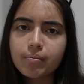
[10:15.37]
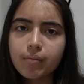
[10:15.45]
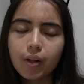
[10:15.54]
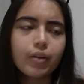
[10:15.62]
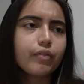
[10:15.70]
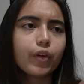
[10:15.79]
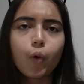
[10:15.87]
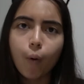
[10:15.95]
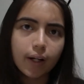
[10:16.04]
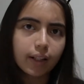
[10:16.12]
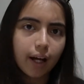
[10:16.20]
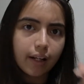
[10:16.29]
I don't even know
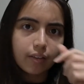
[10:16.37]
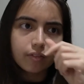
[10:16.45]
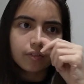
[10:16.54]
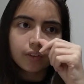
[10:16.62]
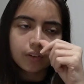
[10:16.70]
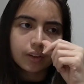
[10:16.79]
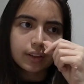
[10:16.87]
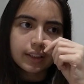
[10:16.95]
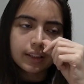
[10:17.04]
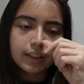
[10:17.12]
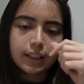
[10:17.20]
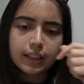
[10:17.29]
what kind of vocals
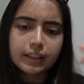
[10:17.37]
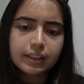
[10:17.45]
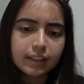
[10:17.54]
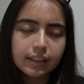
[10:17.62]
this is.